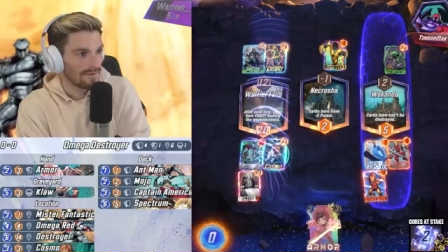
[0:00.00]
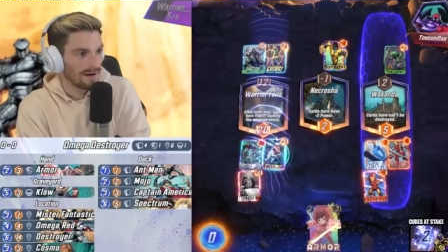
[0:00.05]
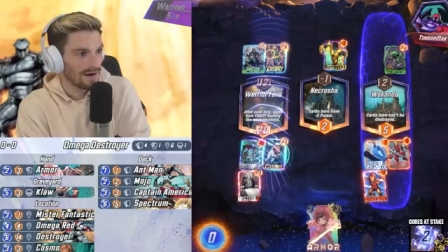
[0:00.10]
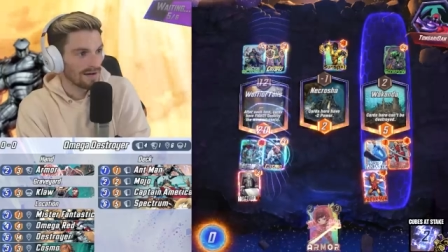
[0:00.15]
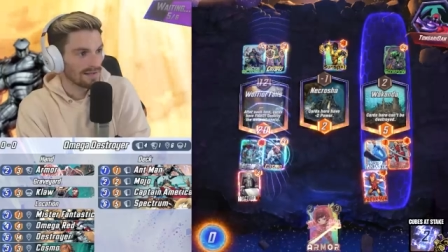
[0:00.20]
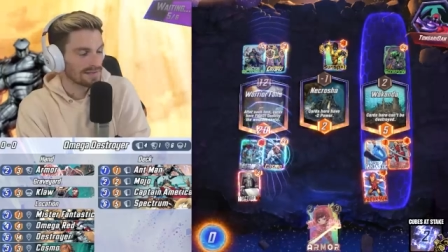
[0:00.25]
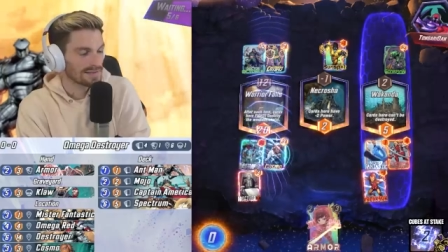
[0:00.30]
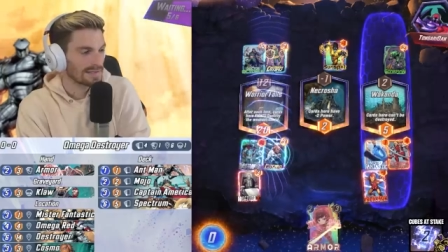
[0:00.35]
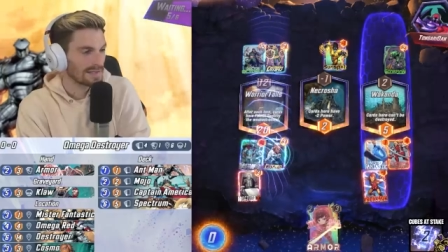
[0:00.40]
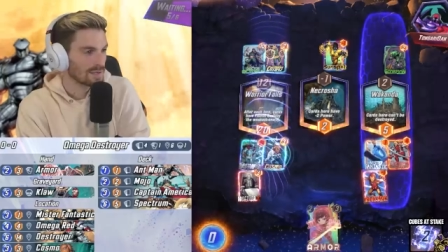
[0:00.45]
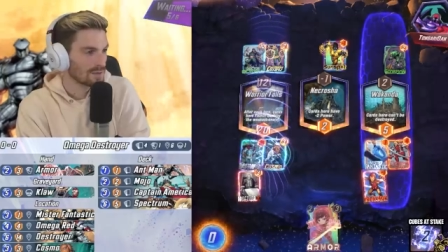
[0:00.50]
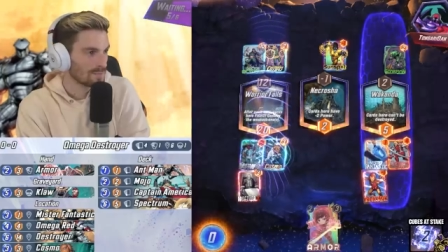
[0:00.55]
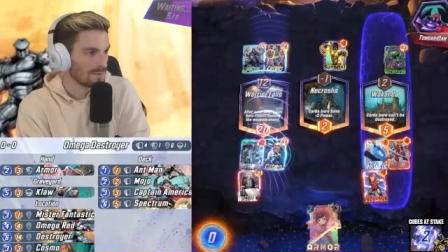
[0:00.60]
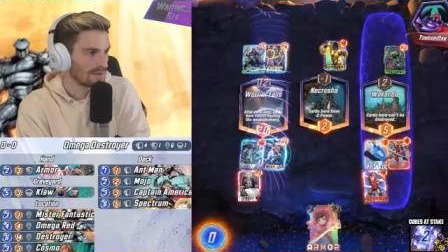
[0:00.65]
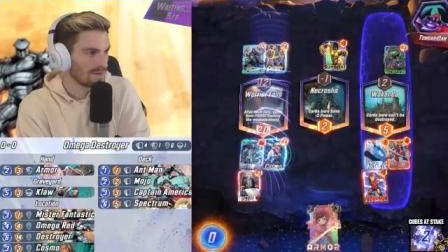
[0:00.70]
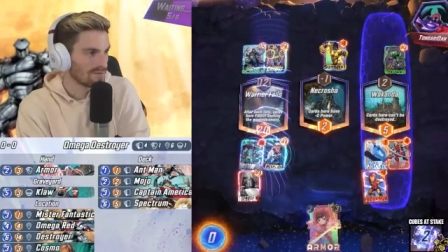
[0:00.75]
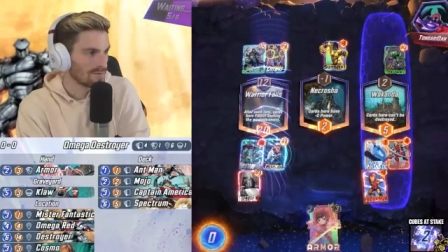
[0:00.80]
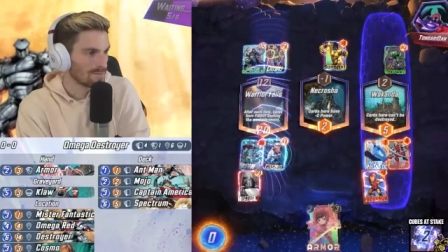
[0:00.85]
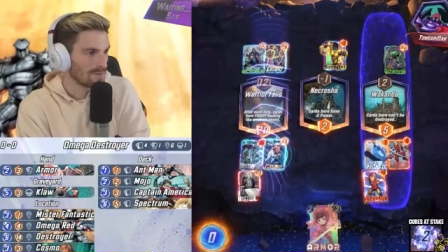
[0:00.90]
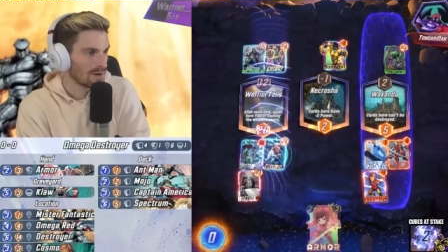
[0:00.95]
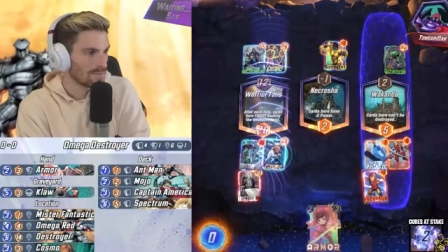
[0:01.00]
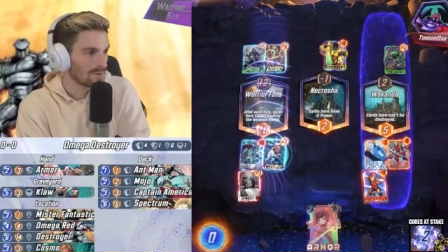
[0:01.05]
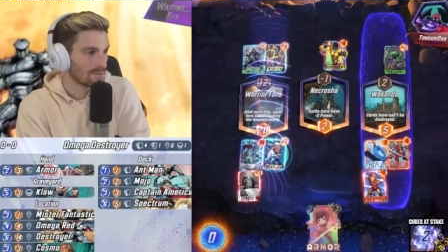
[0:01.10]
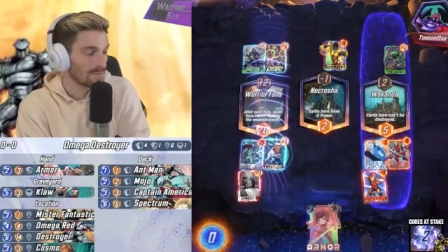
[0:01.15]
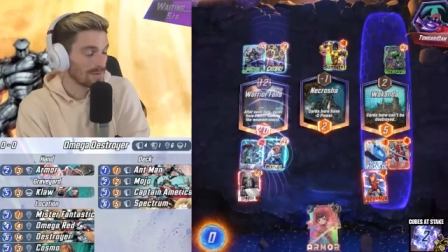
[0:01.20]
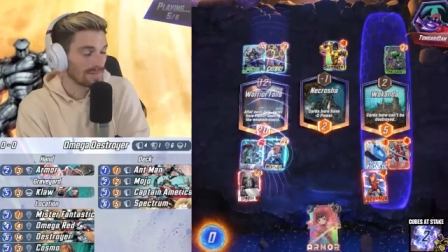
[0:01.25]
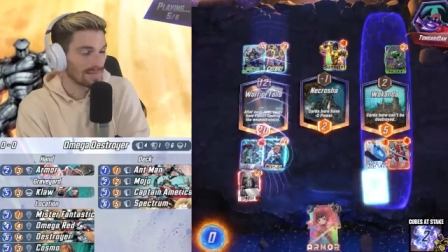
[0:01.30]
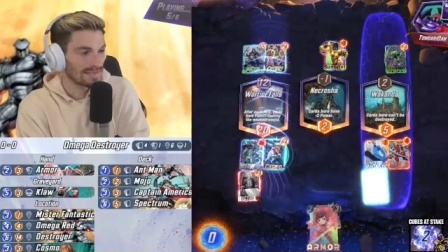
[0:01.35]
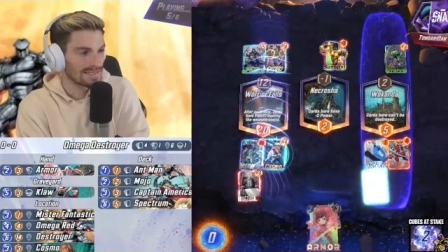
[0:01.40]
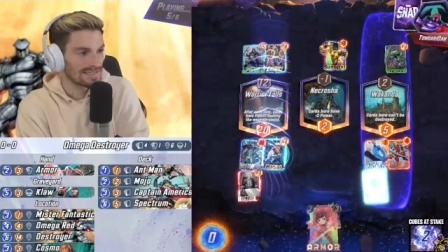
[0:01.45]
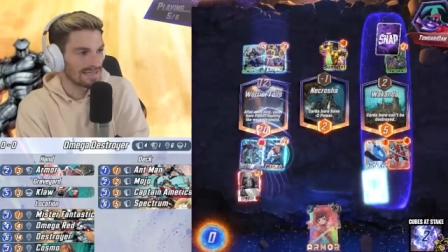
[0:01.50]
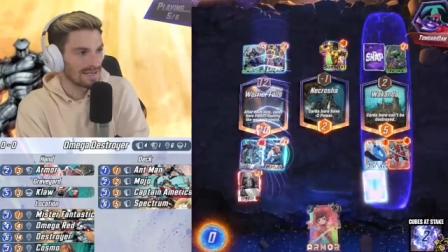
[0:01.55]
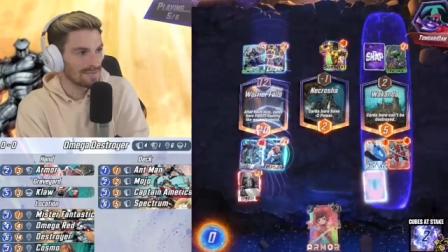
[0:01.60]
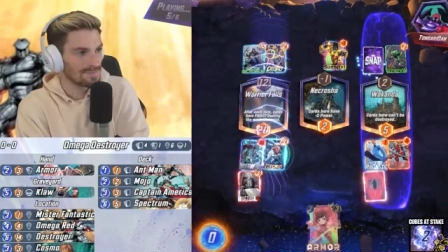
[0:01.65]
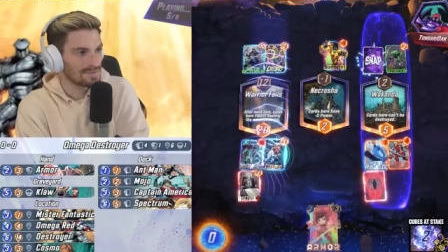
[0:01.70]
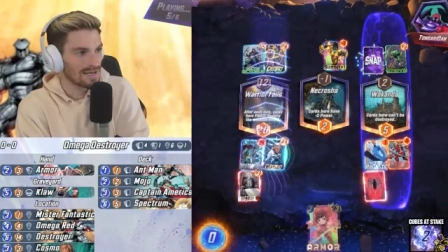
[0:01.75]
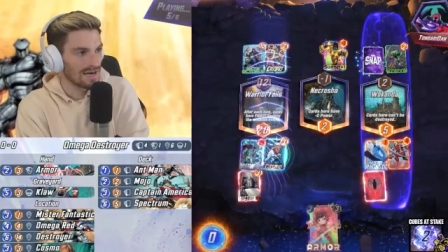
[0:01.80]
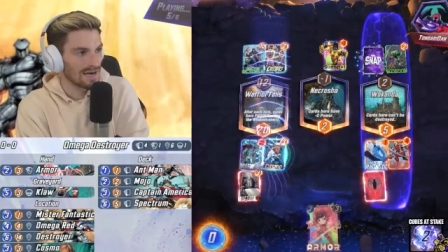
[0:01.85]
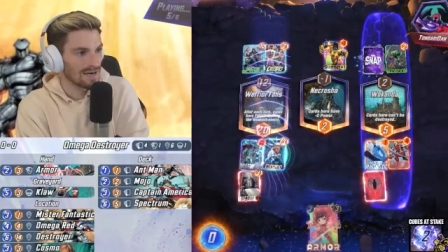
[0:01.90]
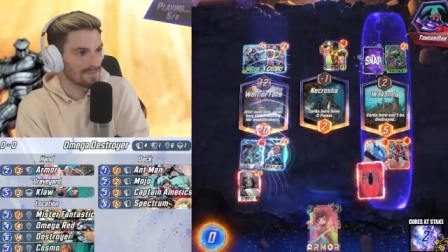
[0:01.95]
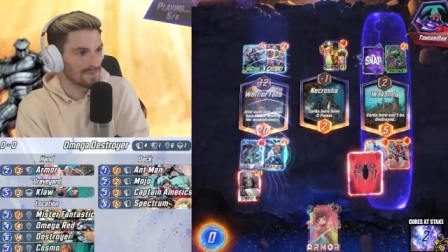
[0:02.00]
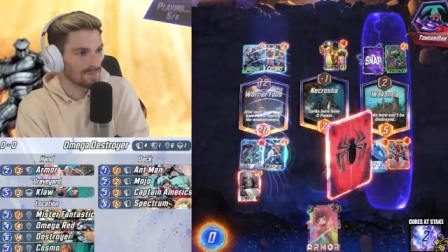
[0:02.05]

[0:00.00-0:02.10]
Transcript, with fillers: a little bit of a bummer, but at the same time,